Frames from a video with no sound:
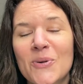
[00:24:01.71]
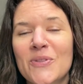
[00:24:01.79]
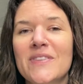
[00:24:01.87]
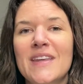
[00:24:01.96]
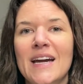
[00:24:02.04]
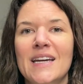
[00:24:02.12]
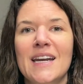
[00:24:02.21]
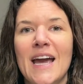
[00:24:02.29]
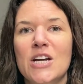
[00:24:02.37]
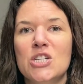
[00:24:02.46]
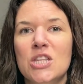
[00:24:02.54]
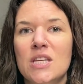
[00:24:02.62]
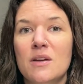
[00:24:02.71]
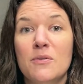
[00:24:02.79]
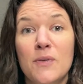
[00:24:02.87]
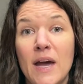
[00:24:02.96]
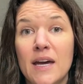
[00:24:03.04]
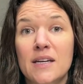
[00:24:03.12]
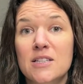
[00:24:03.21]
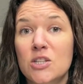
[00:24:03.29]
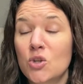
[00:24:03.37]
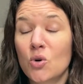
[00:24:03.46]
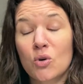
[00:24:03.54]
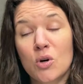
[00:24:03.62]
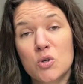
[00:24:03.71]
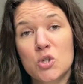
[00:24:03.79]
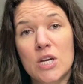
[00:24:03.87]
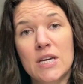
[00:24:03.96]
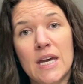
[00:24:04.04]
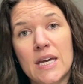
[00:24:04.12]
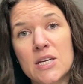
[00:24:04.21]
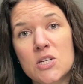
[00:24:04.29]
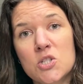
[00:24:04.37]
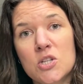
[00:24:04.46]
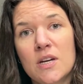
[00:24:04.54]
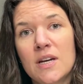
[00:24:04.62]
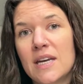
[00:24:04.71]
that can actually affect your crochet gauge.